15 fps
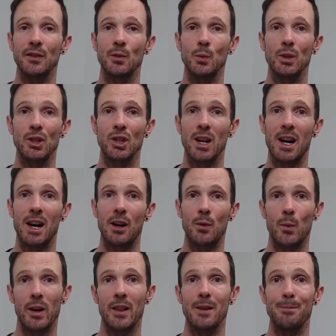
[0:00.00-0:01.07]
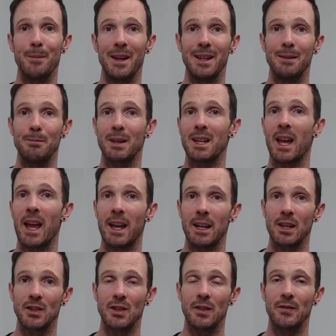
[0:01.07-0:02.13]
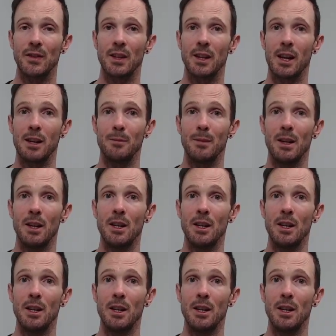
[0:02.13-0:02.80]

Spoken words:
which are one of the main mechanics of the game.